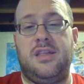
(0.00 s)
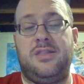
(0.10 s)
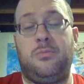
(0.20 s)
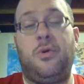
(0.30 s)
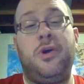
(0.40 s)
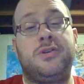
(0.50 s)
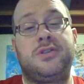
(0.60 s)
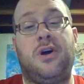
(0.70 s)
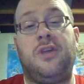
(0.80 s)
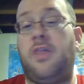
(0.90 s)
the Boyer is
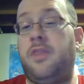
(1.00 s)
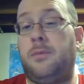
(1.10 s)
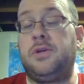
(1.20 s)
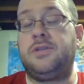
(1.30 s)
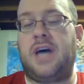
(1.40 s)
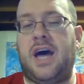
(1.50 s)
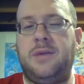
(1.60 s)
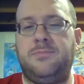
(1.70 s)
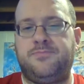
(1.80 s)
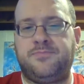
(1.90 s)
called the
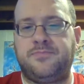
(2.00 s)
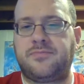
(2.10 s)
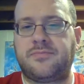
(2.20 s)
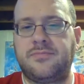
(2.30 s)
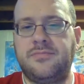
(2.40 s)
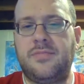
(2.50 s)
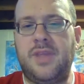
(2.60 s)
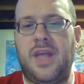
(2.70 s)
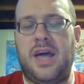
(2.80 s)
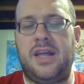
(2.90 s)
Bullseye,
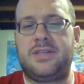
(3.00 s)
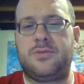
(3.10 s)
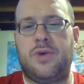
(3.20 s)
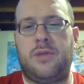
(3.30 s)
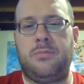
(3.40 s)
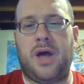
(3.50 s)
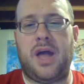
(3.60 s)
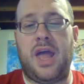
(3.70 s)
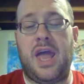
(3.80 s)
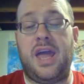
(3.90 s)
and it's run
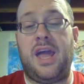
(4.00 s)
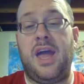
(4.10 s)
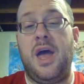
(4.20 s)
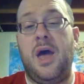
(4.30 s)
by a